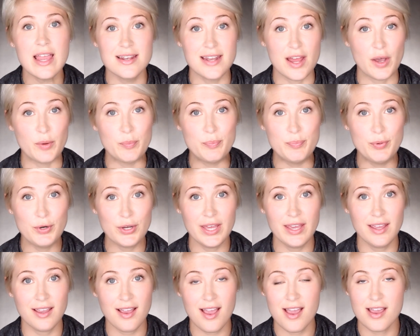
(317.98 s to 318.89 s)
Now,
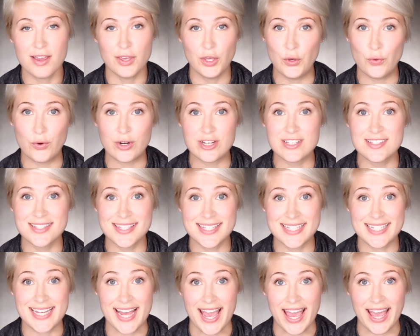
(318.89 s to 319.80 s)
booking your
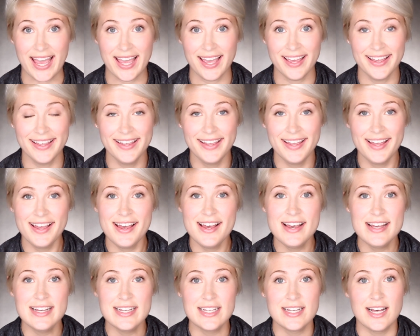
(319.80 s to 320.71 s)
stay.
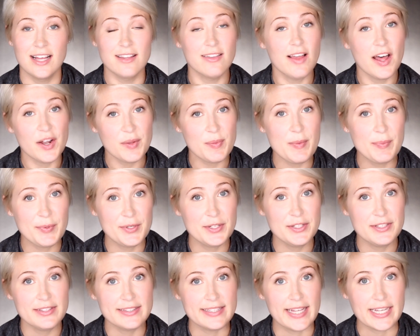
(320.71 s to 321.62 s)
A lot of
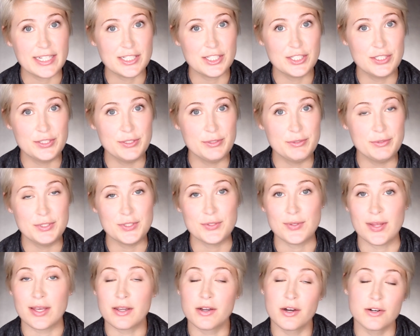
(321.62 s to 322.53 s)
people like to
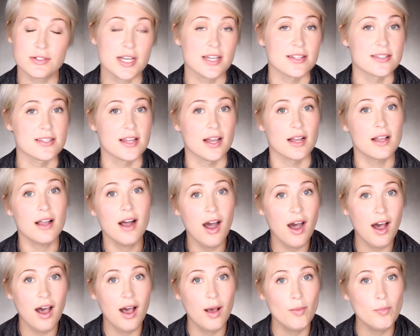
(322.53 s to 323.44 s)
do like
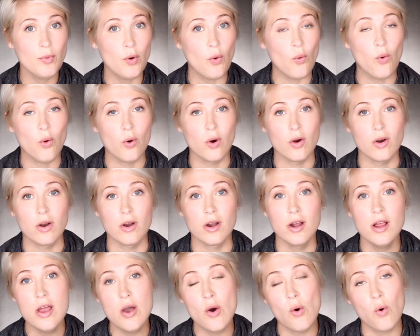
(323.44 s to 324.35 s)
hotels.com
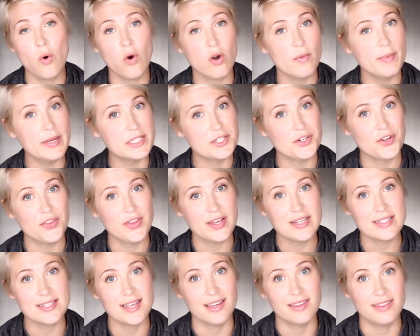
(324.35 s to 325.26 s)
or Orbitz or
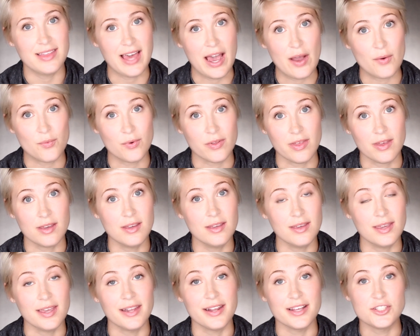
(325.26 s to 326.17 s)
things like that where they
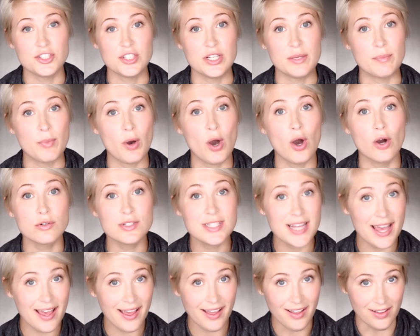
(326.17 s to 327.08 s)
can get a cheap
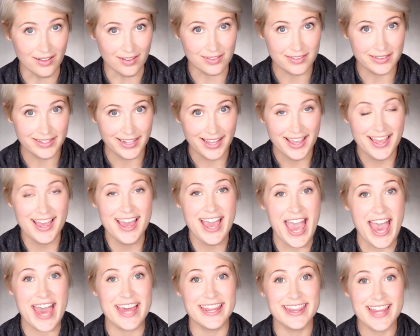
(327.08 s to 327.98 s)
hotel.
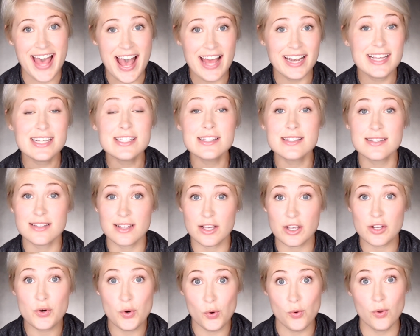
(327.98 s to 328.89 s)
And that is
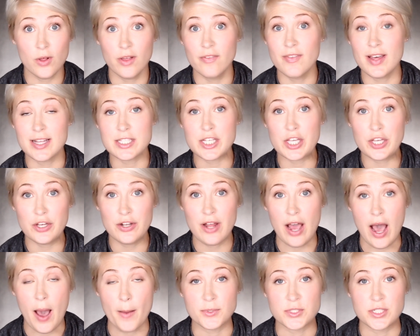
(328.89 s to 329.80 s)
cool, and that's a good
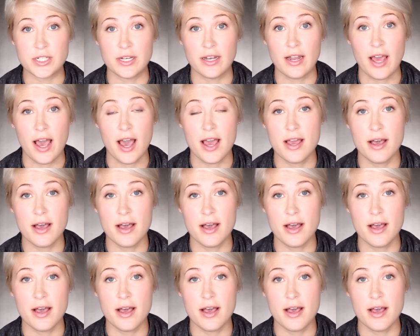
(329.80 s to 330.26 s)
option.